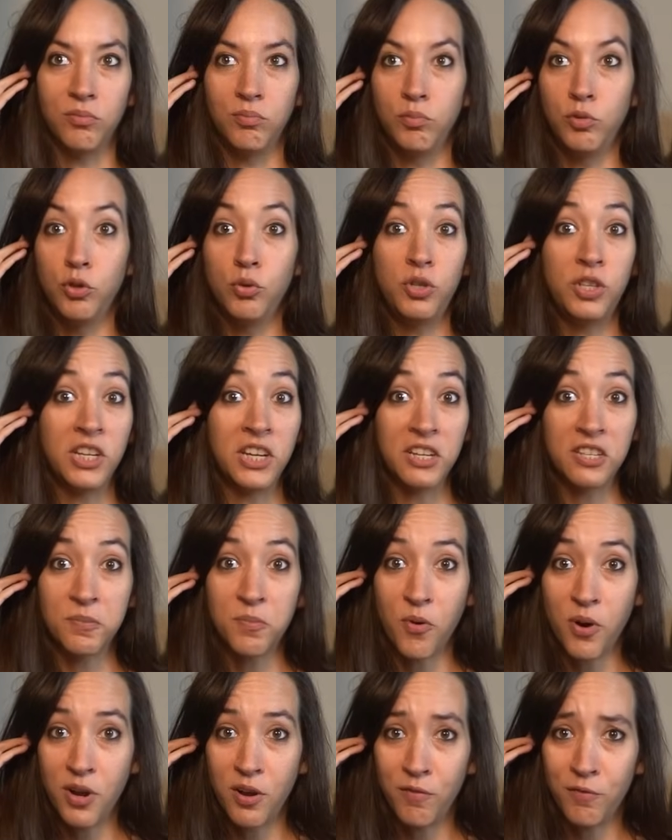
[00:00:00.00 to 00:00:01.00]
losing its
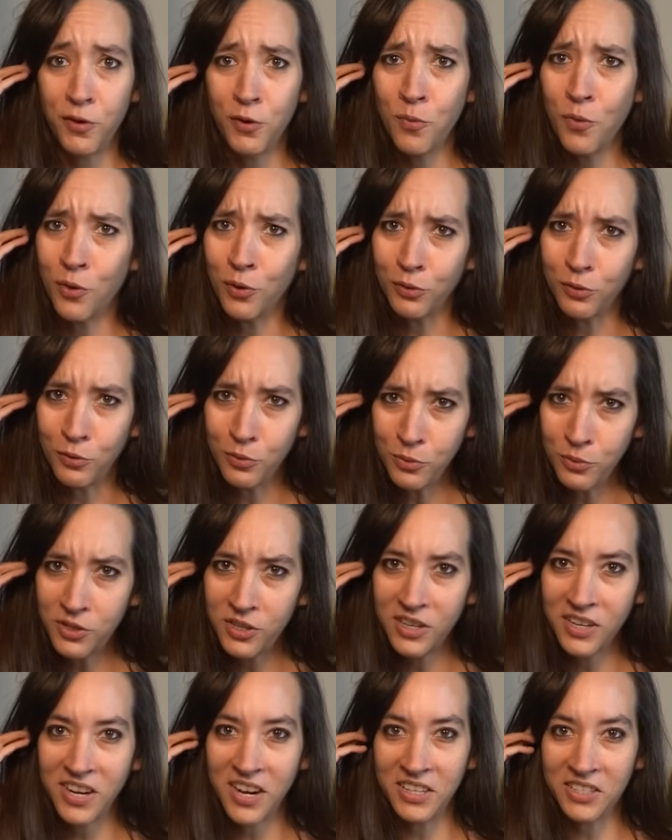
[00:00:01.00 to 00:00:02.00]
point of view or
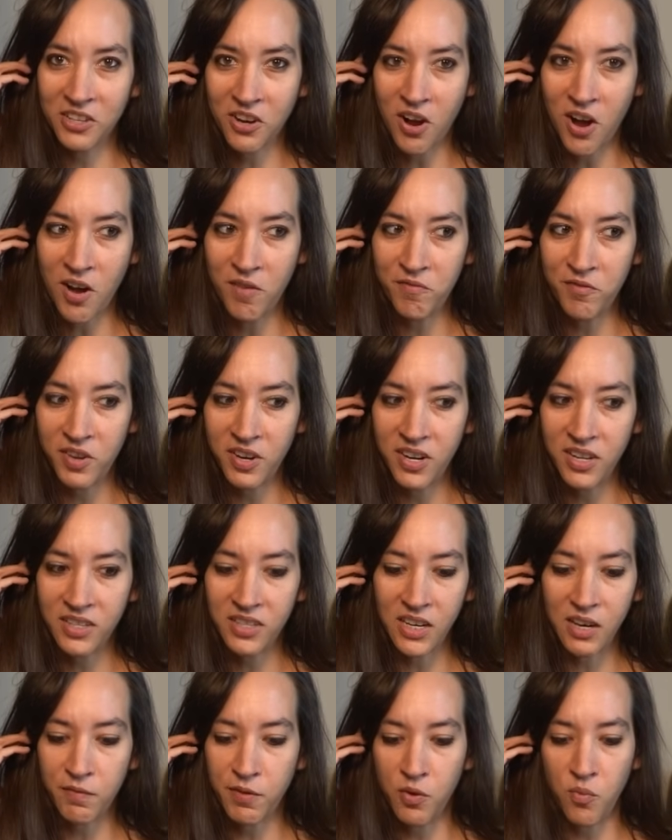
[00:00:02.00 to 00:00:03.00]
losing its
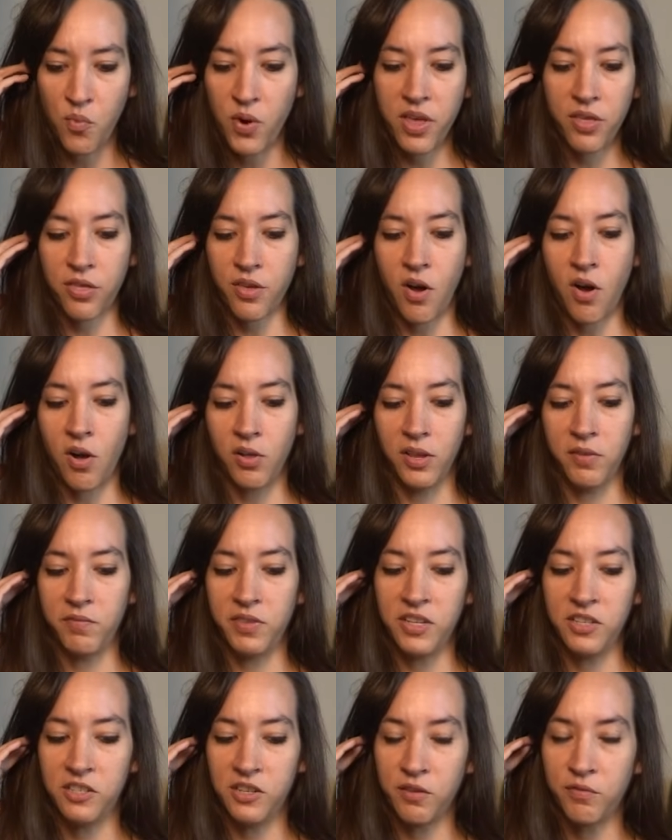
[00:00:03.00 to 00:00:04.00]
confidence even with all of
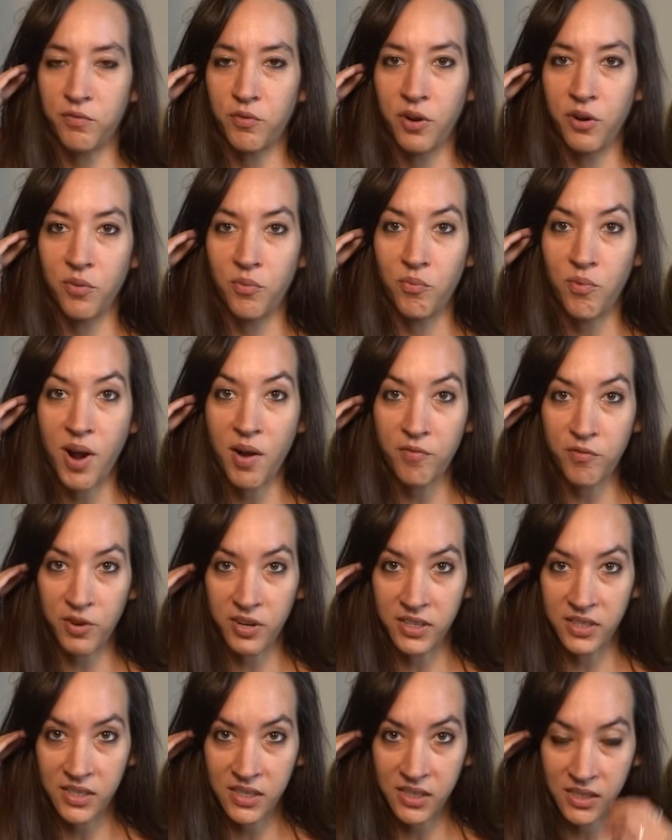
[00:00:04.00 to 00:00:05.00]
these different
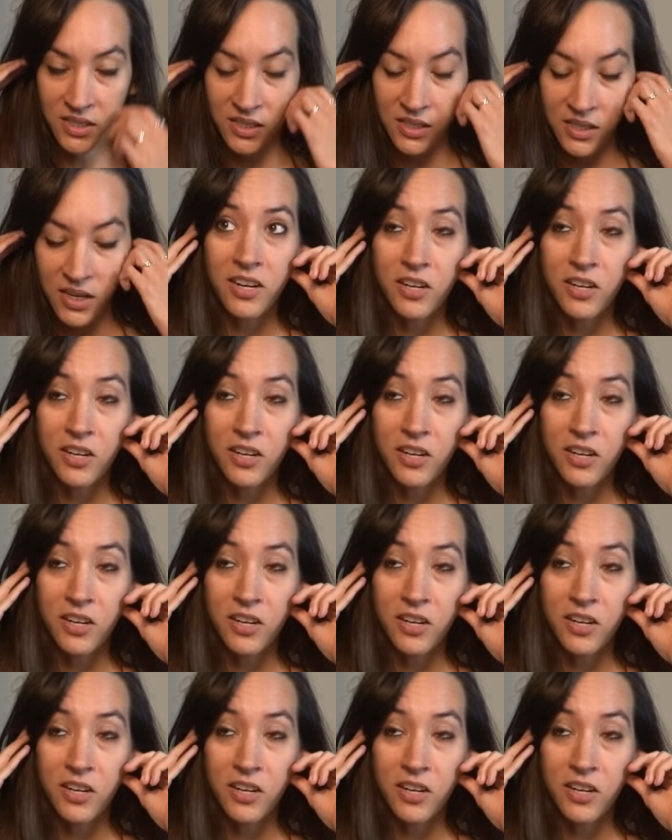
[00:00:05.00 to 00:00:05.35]
references.